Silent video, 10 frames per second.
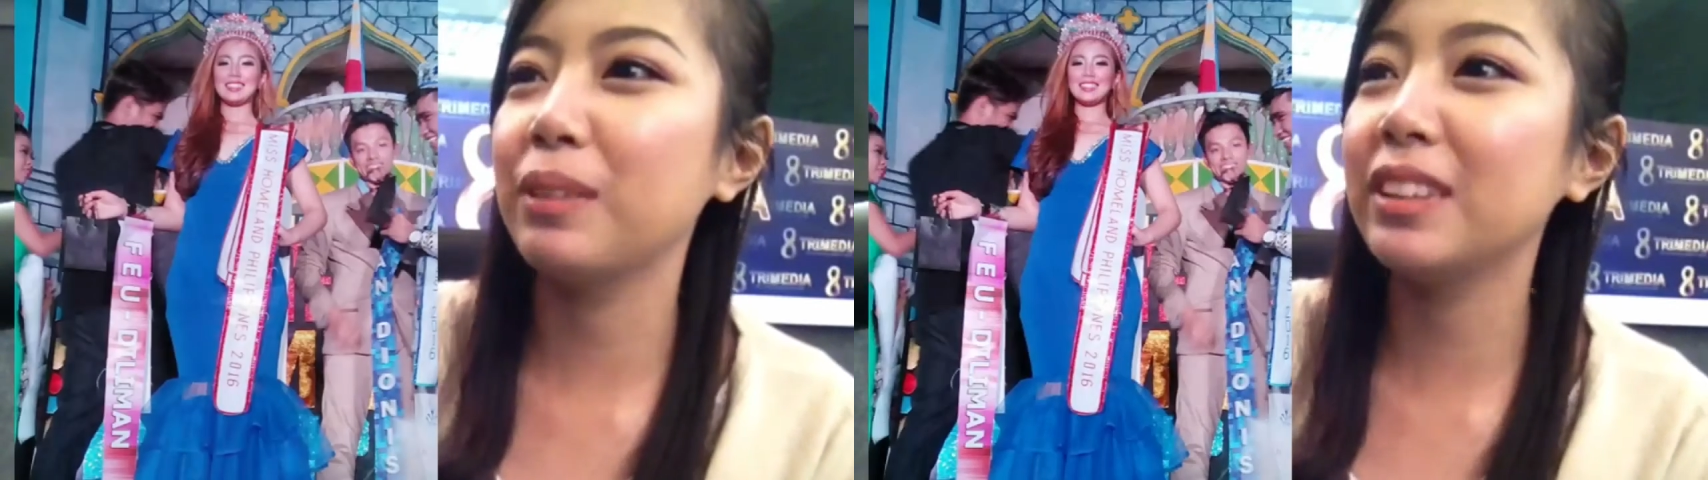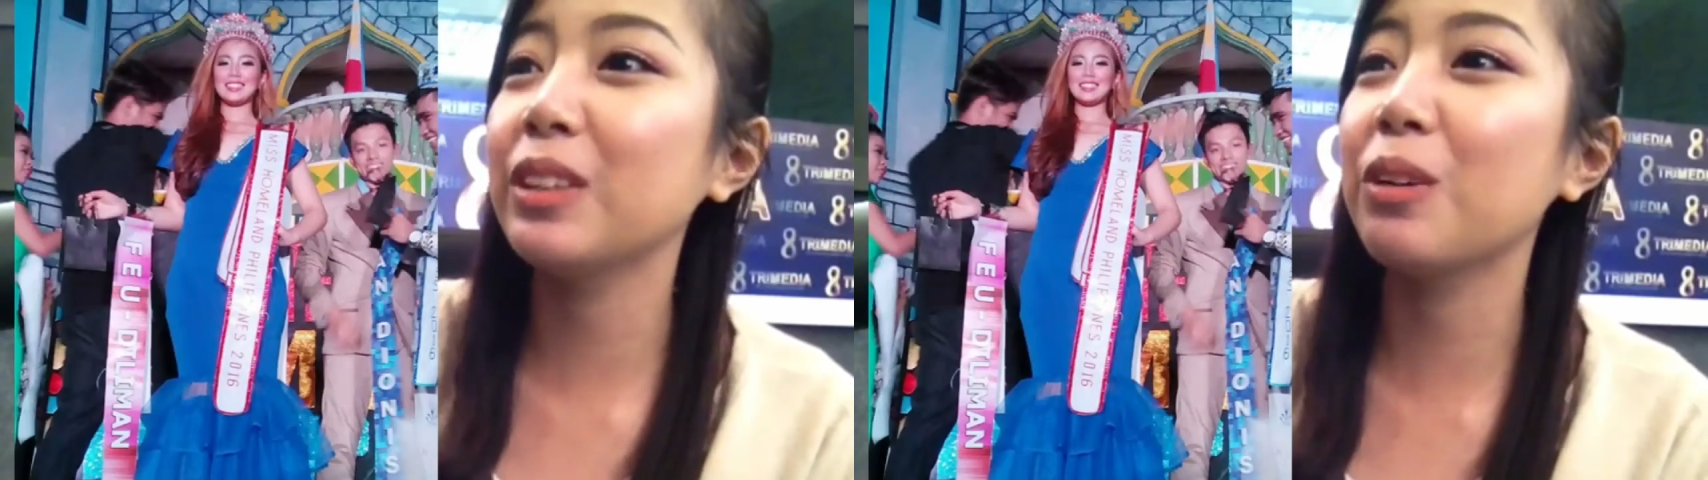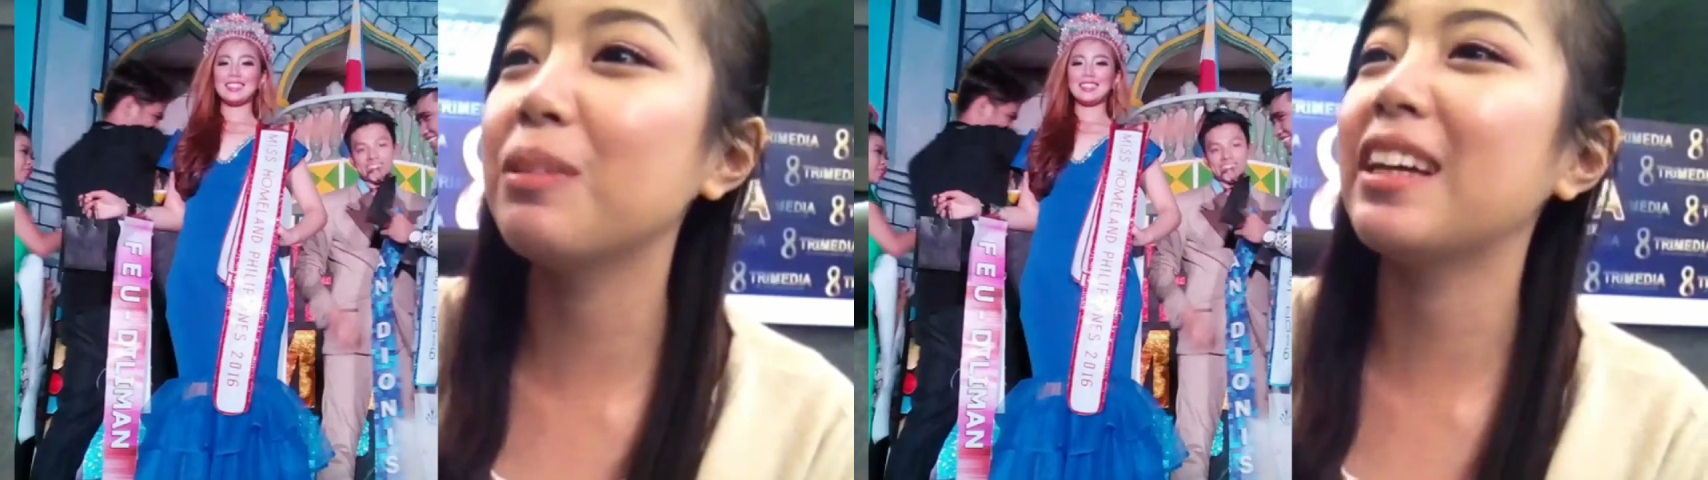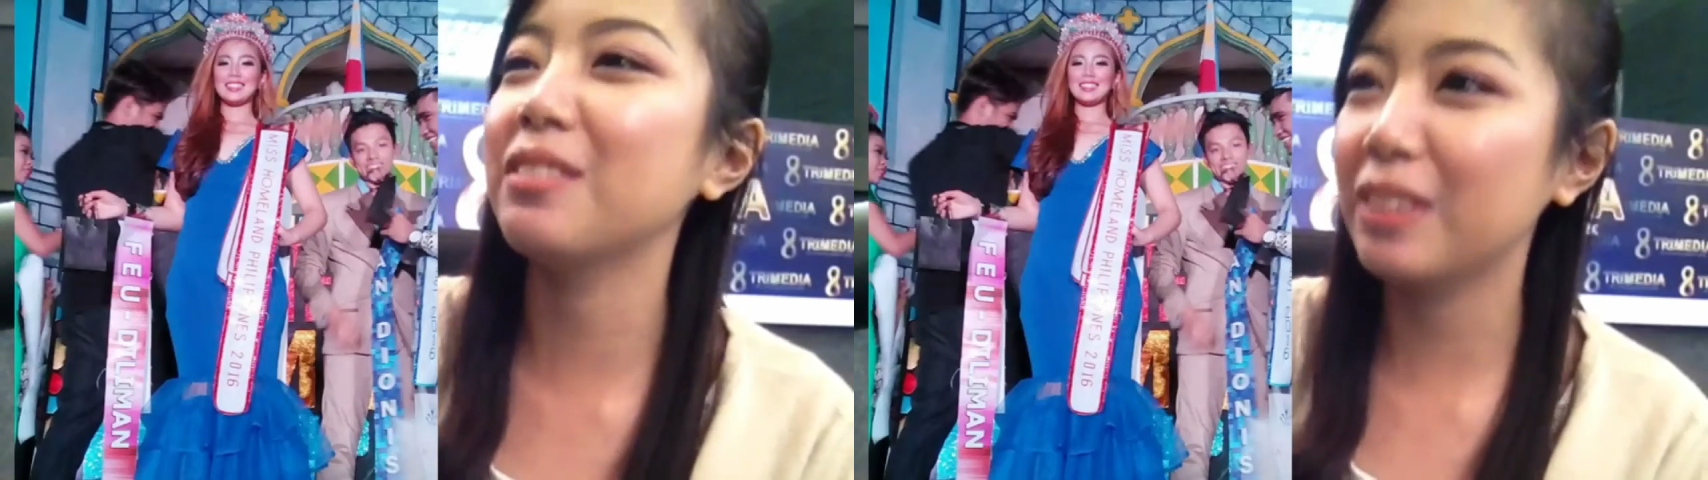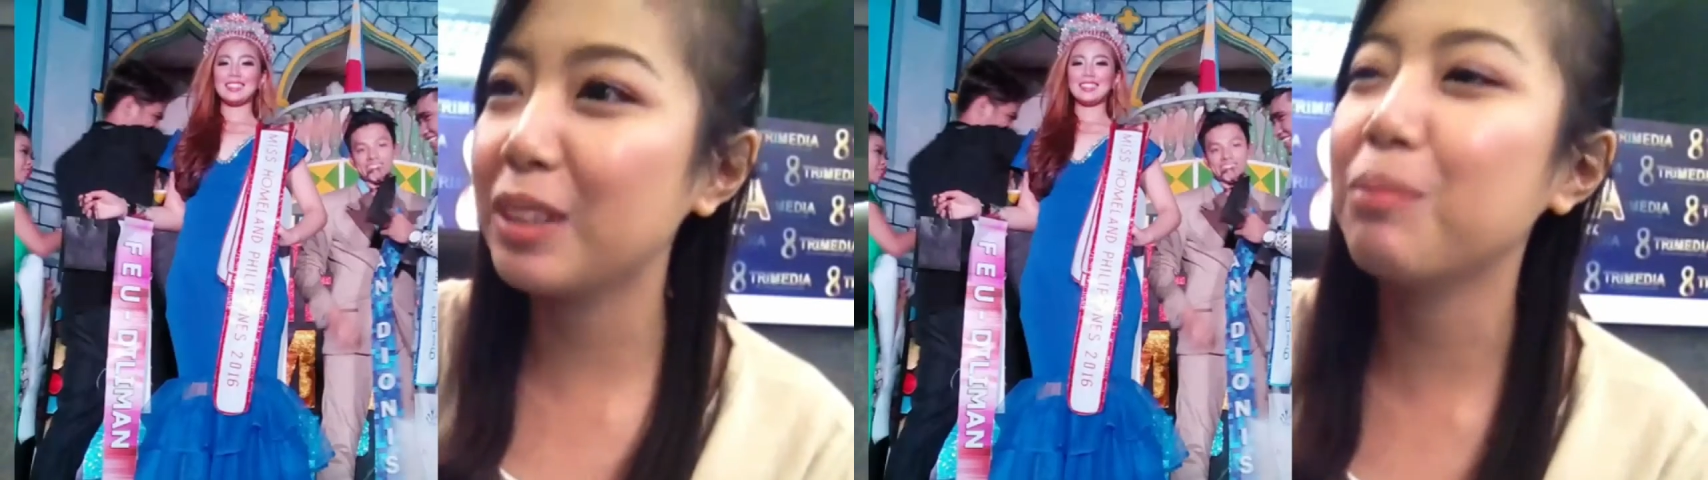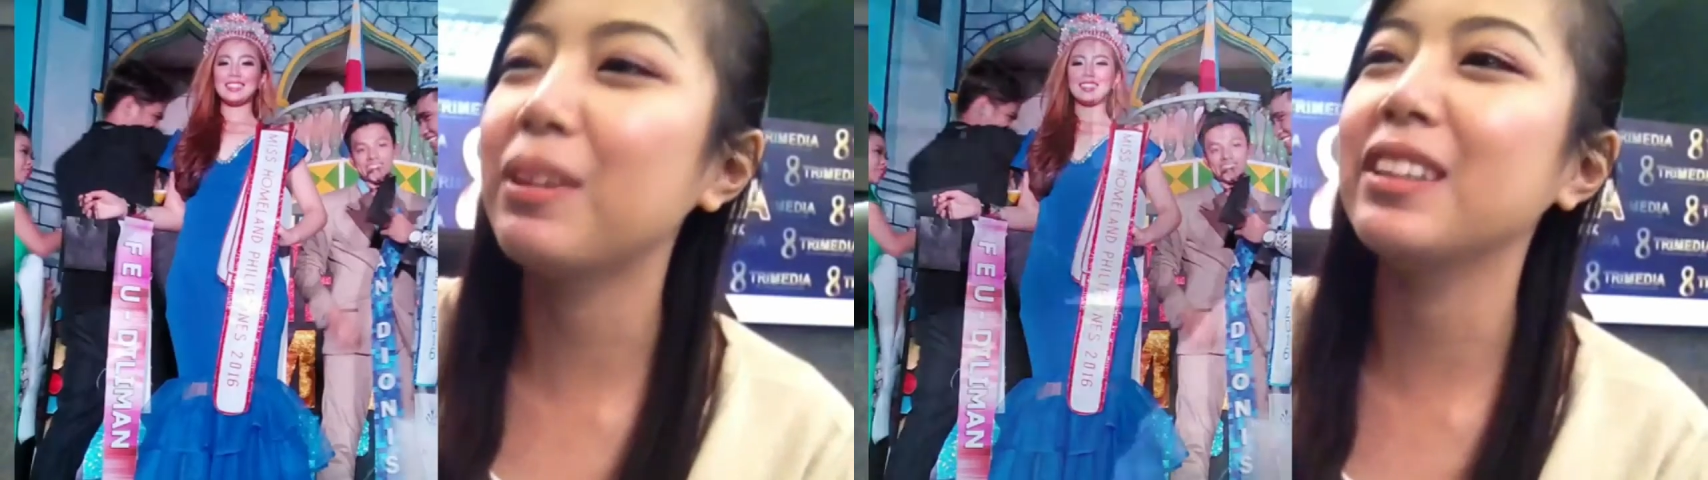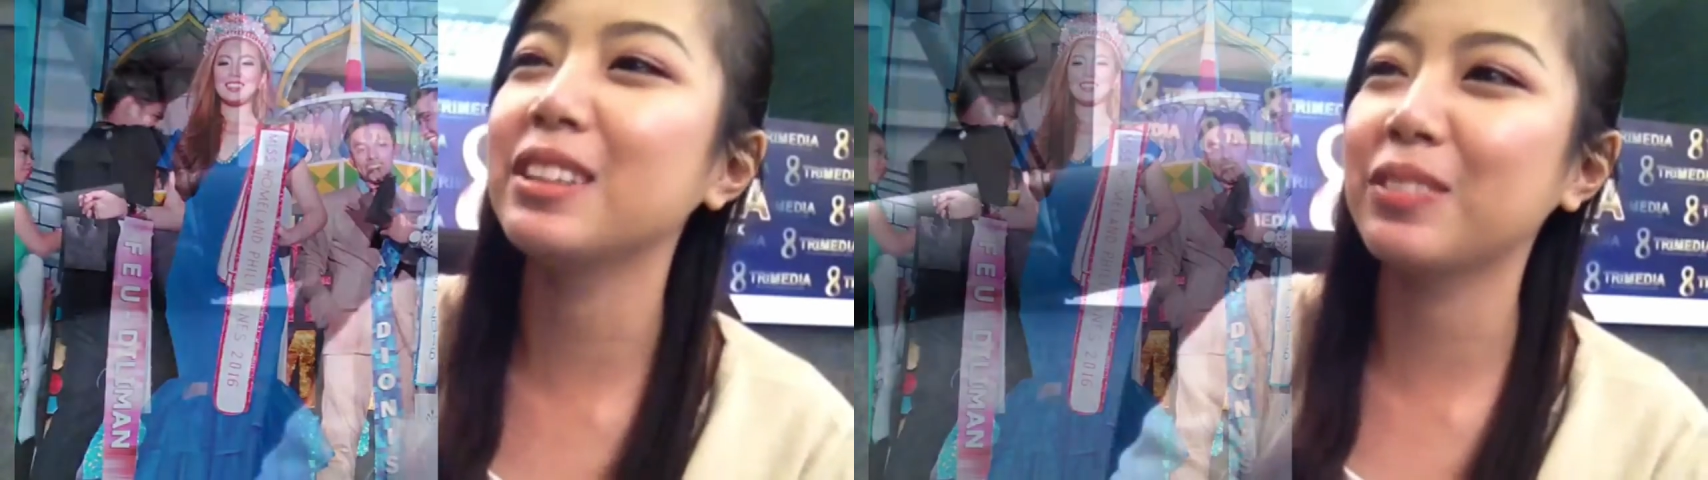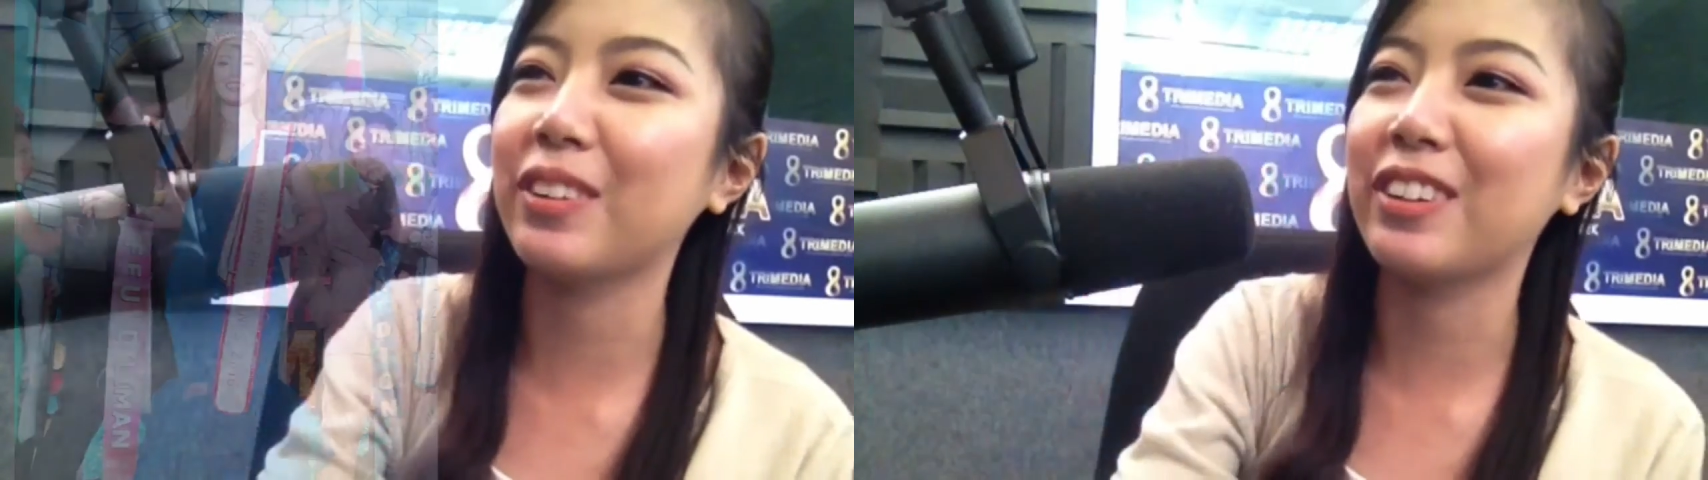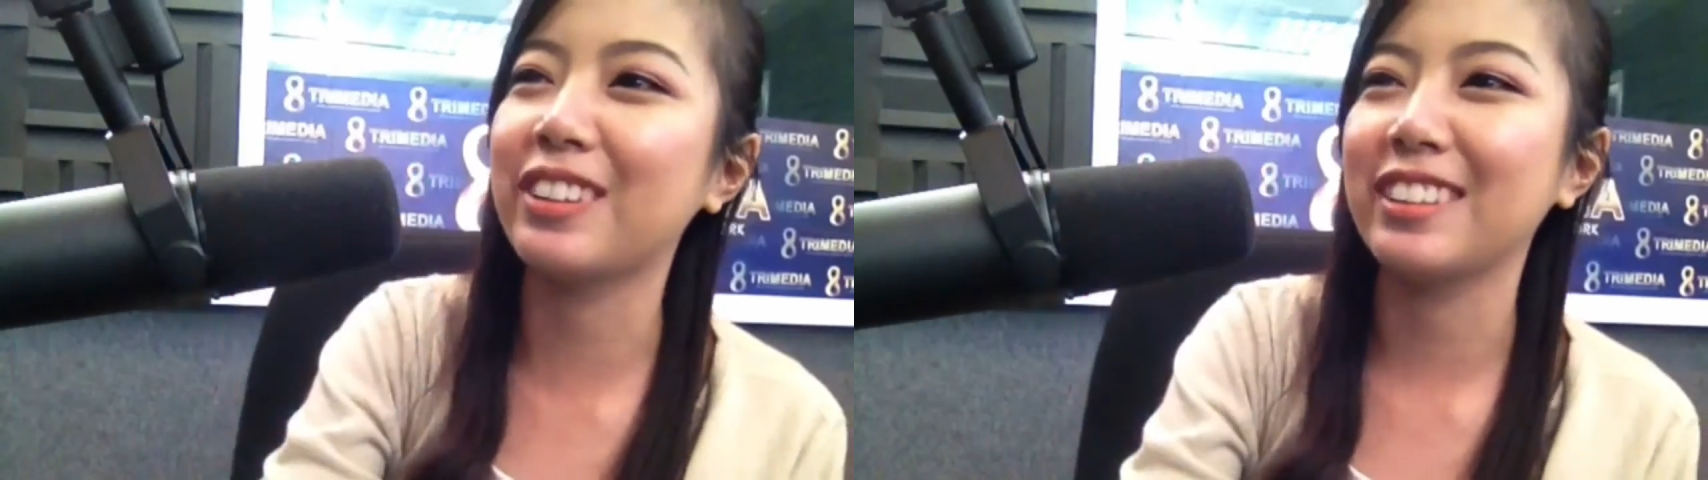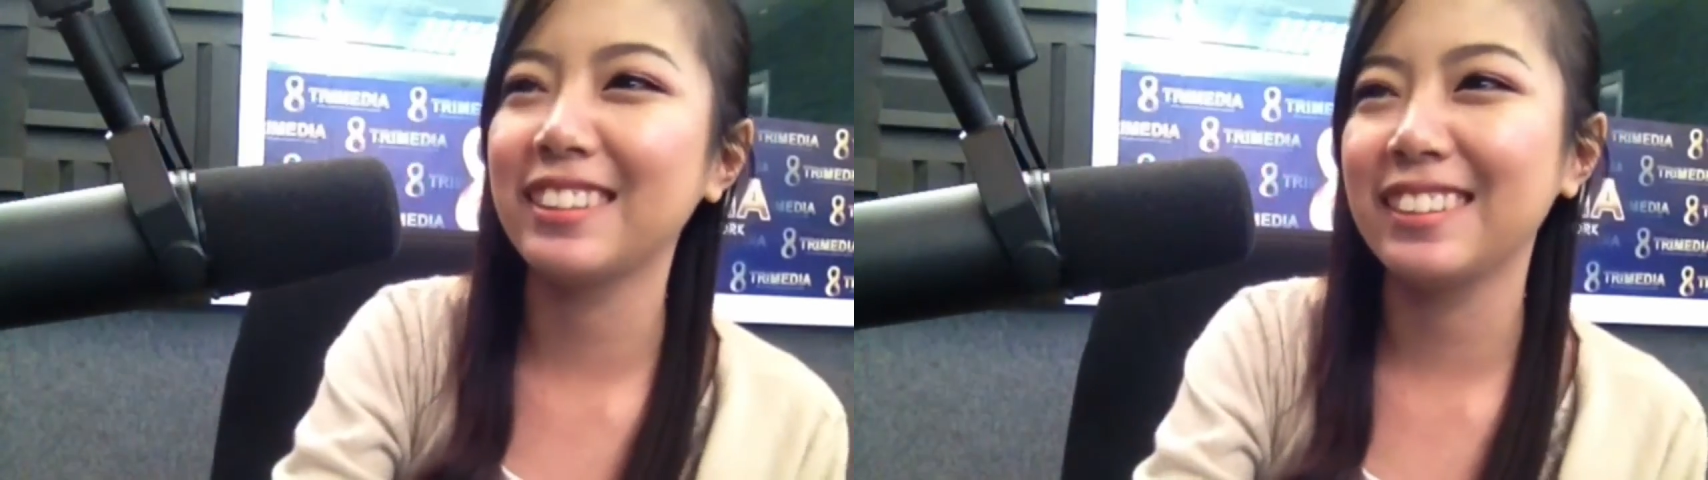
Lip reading: Miss Homeland Philippines po.